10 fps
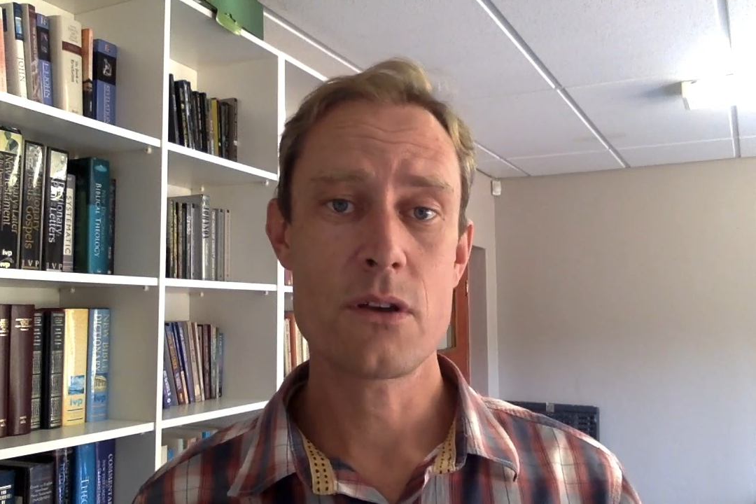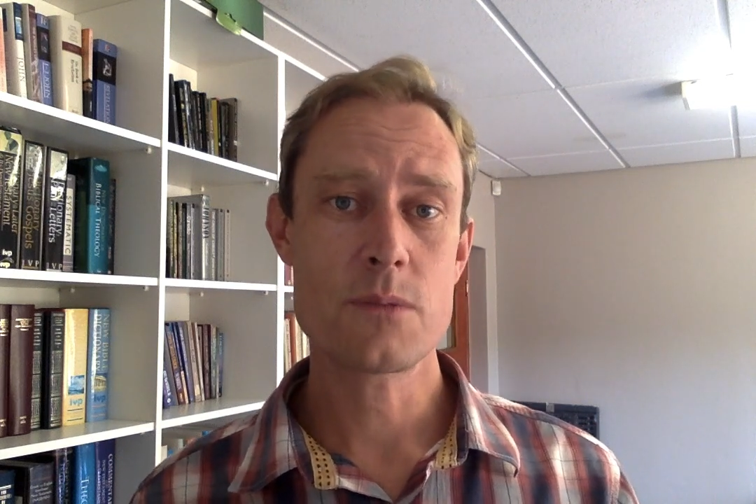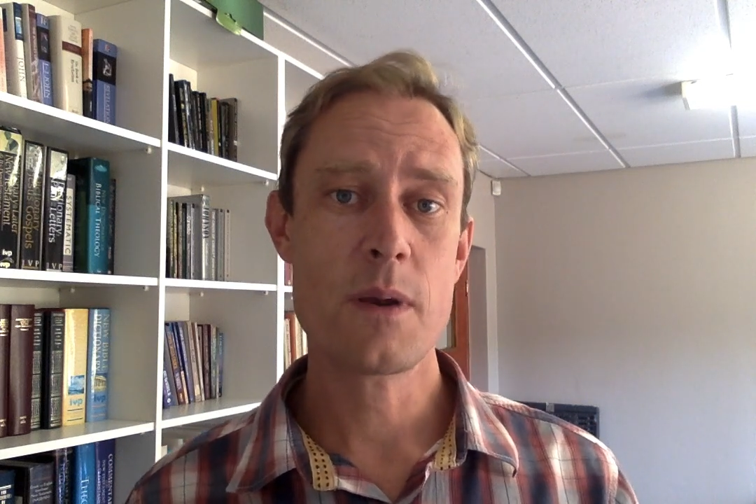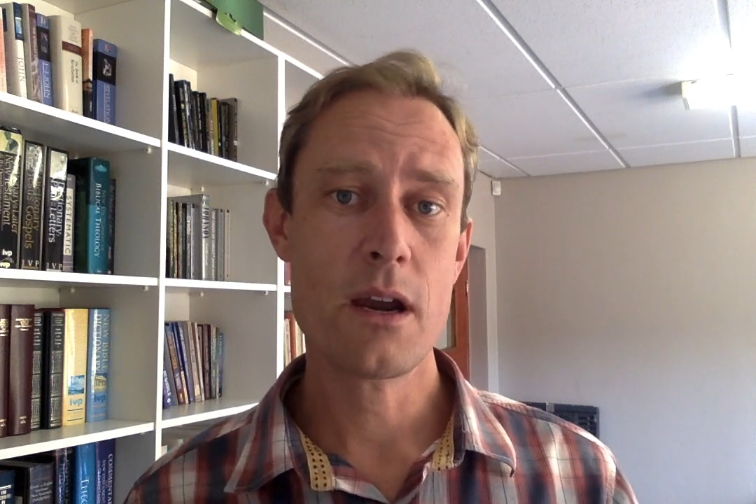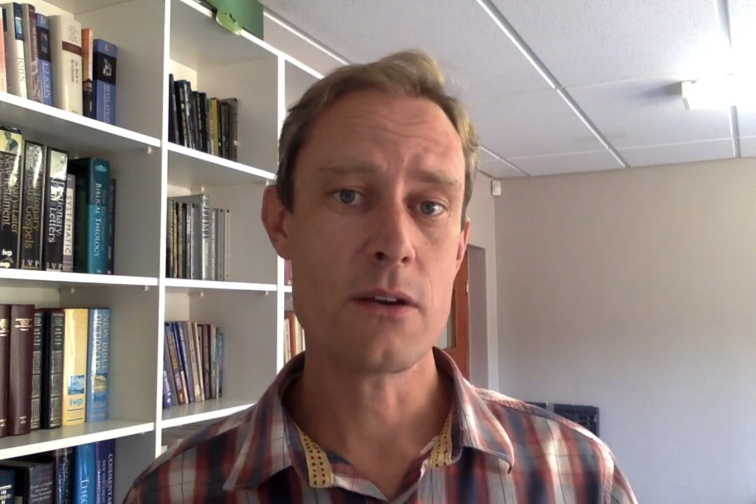
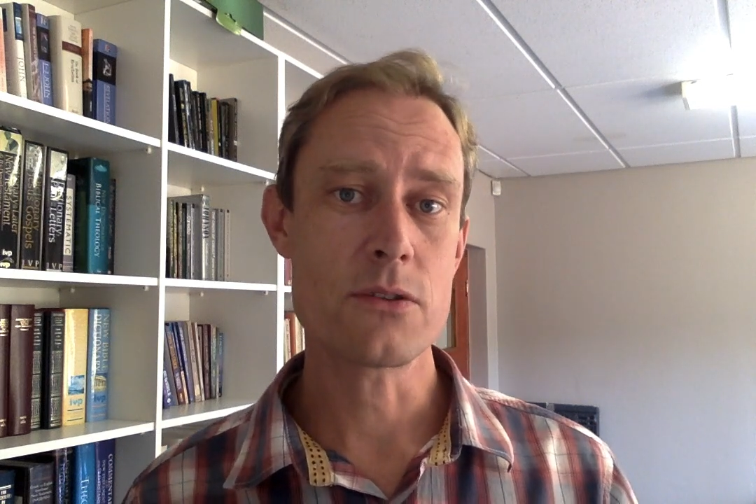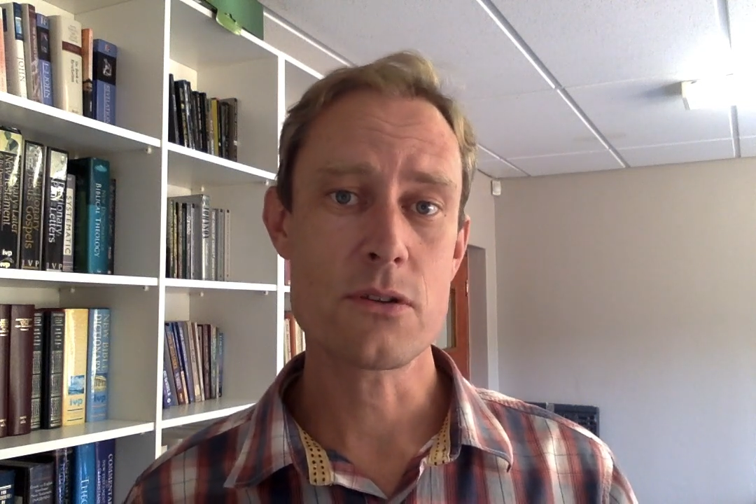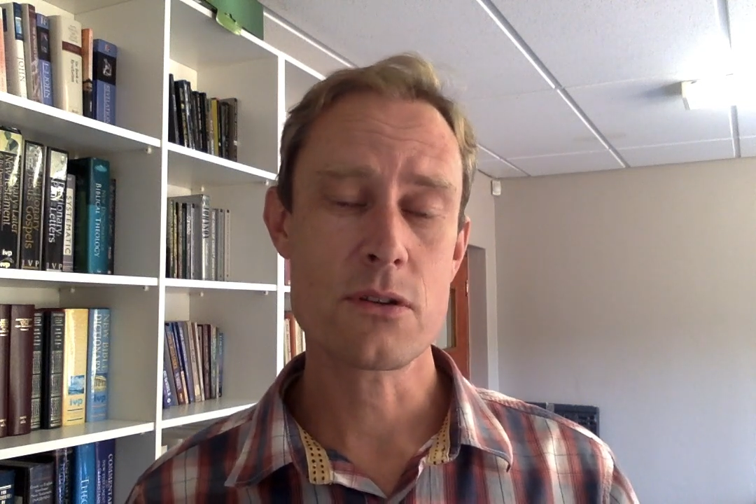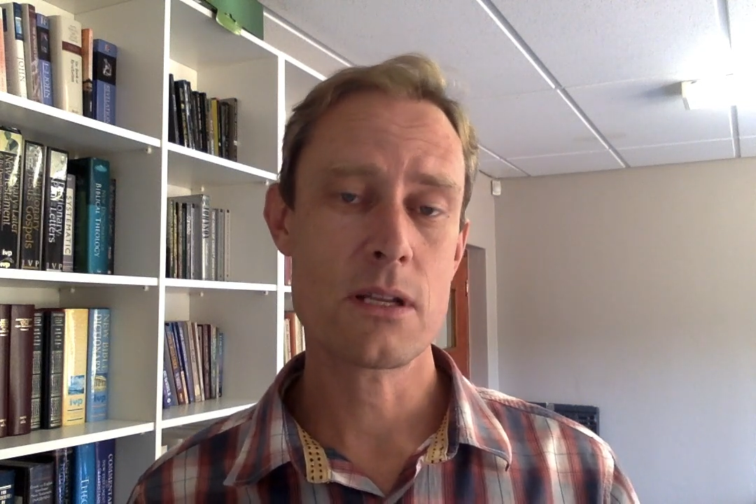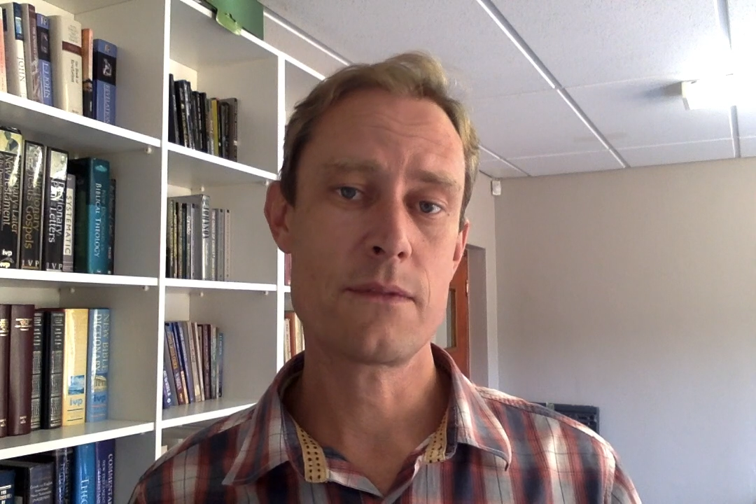those parents who
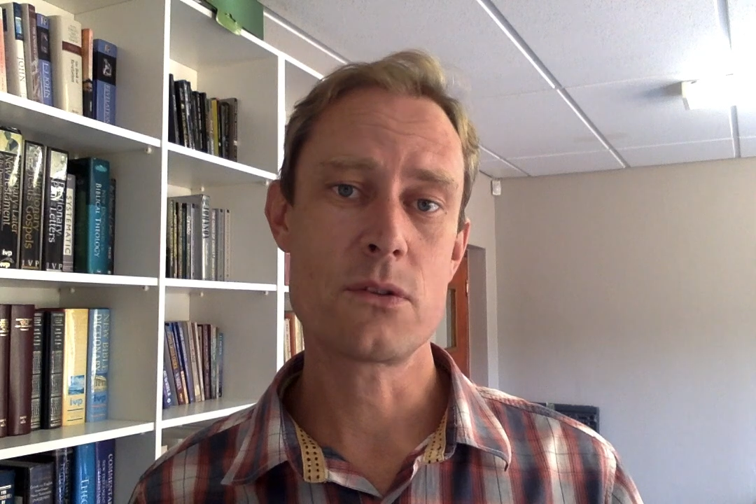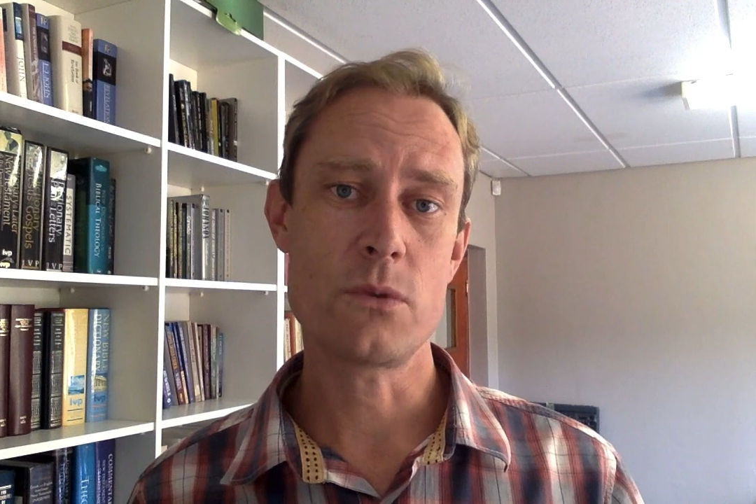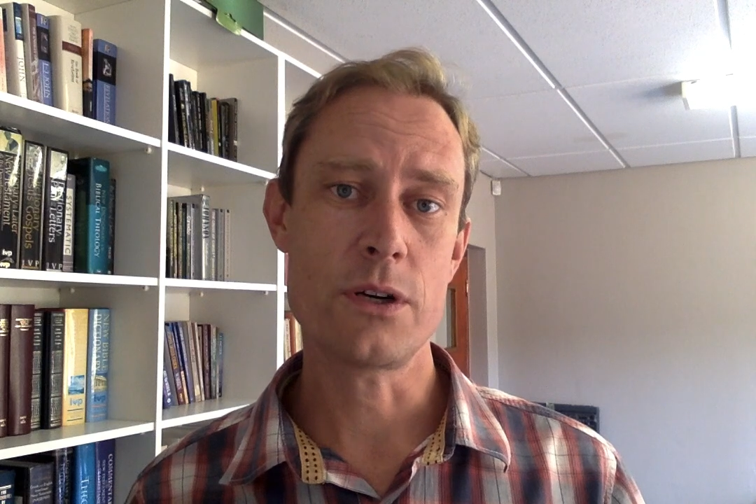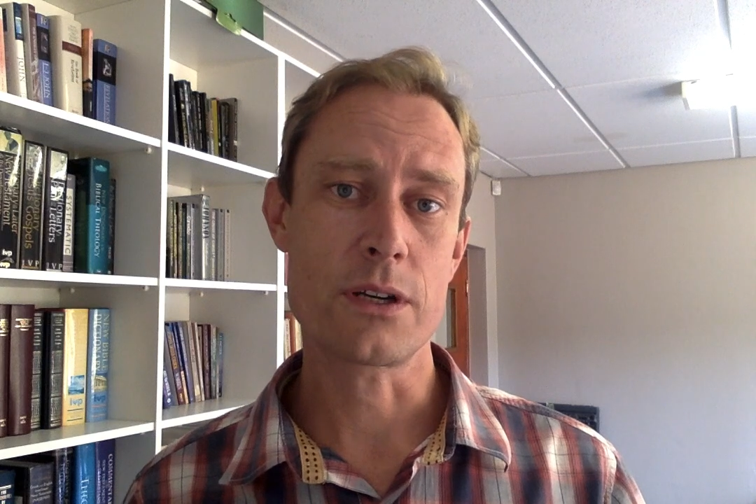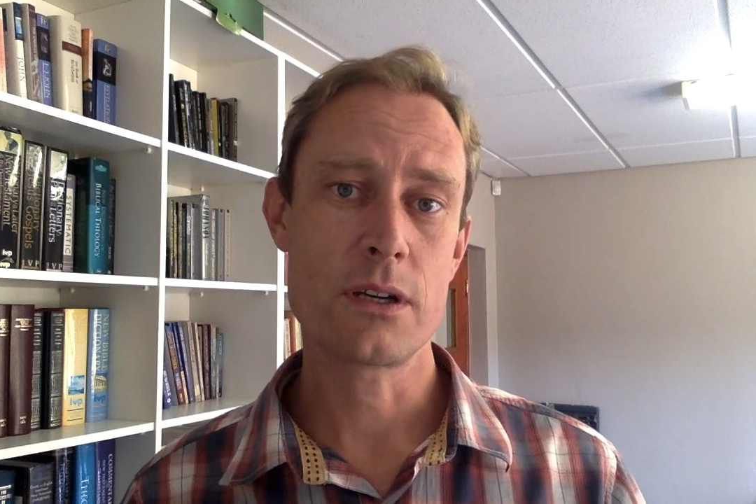still have to
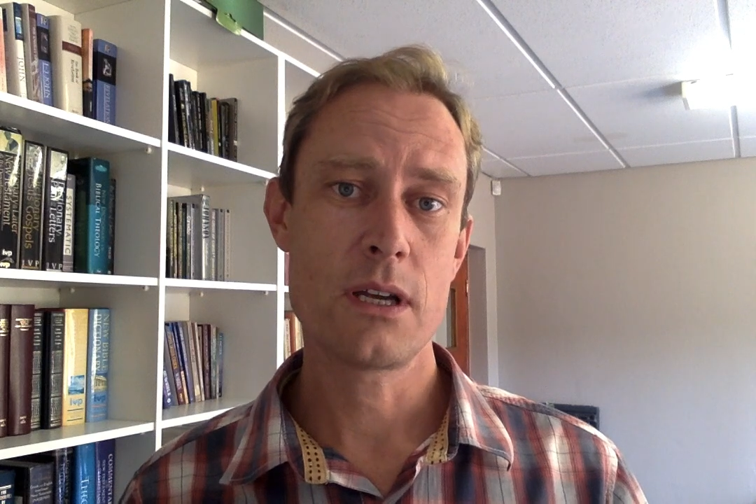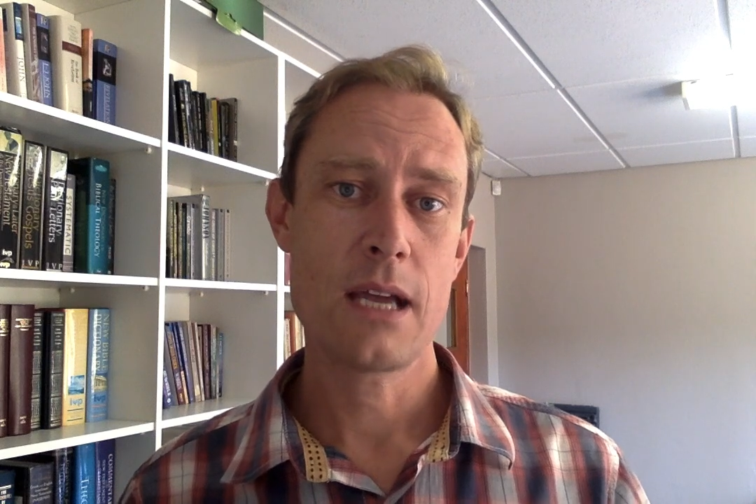work.